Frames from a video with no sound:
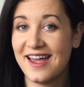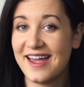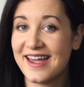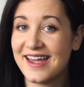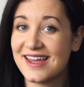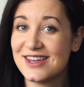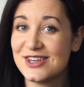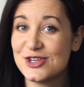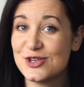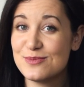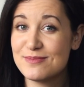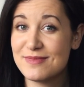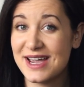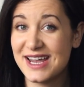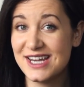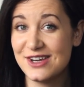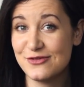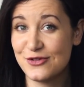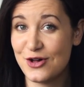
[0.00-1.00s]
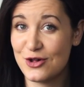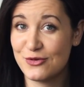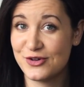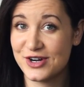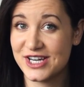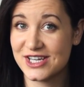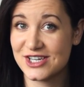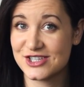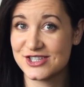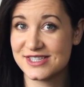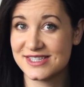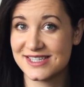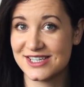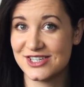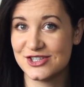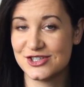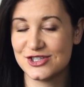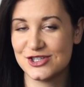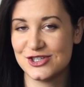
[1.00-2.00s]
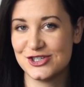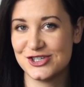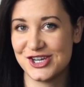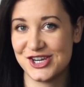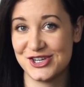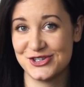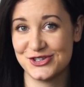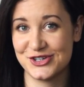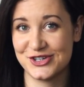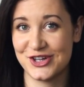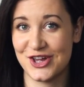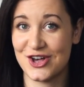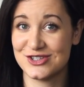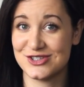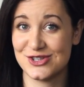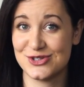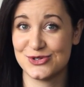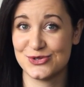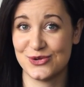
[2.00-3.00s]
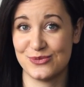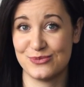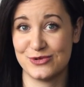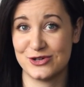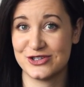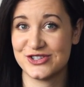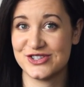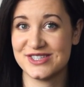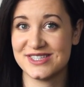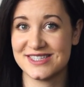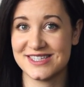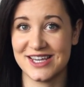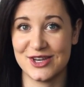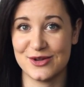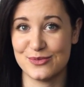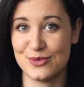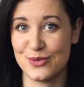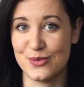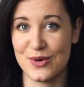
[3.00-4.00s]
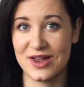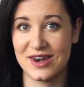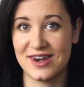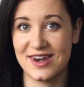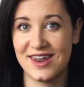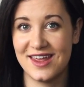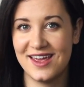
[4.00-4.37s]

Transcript: and you might have already considered to change your closet to a more sustainable one,